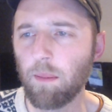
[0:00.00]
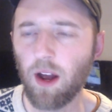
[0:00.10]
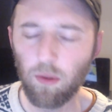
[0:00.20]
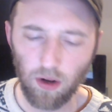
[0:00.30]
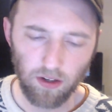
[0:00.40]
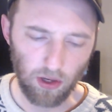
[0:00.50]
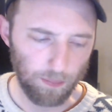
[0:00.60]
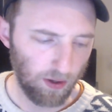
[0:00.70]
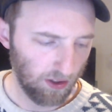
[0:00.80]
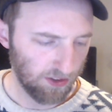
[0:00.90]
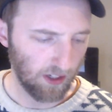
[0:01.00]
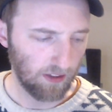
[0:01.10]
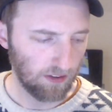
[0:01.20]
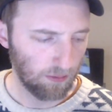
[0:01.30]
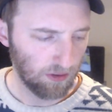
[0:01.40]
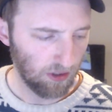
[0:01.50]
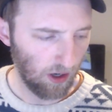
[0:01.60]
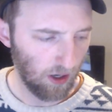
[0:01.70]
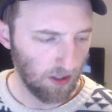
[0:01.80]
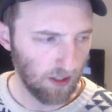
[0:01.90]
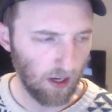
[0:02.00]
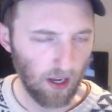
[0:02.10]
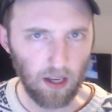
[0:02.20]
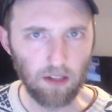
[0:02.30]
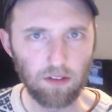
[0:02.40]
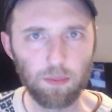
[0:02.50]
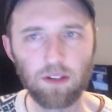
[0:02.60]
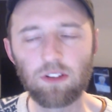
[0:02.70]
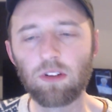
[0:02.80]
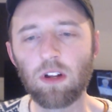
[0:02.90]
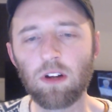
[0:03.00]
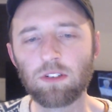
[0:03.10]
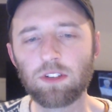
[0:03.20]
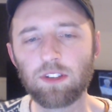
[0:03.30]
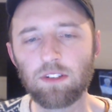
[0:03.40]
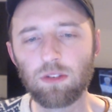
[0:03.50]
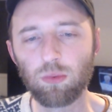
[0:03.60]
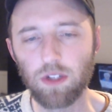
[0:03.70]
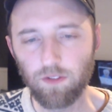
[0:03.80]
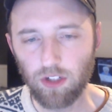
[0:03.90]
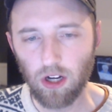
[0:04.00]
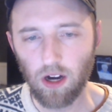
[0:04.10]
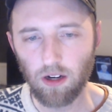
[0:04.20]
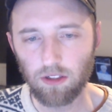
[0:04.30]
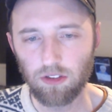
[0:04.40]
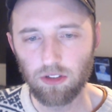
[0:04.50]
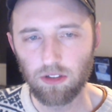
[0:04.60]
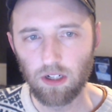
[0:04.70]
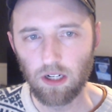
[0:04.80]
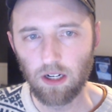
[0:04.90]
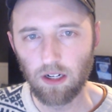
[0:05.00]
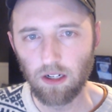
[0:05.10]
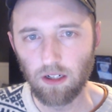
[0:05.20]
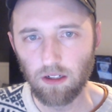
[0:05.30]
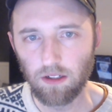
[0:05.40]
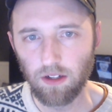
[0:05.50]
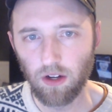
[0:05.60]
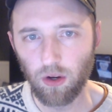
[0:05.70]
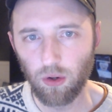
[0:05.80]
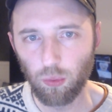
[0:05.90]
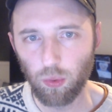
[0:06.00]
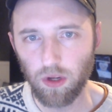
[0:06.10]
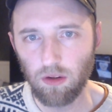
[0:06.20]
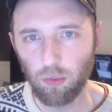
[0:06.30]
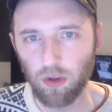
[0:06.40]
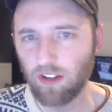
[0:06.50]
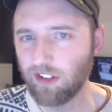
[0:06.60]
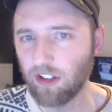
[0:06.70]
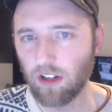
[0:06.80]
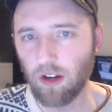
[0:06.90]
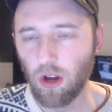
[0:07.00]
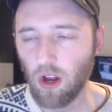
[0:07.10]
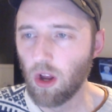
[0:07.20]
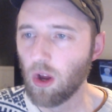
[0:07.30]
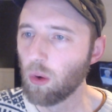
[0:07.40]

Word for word: Well, Grandma, I wanted to apologize. I'm sorry that uh, it's been so long since we've talked. Uh, you know, we you we used to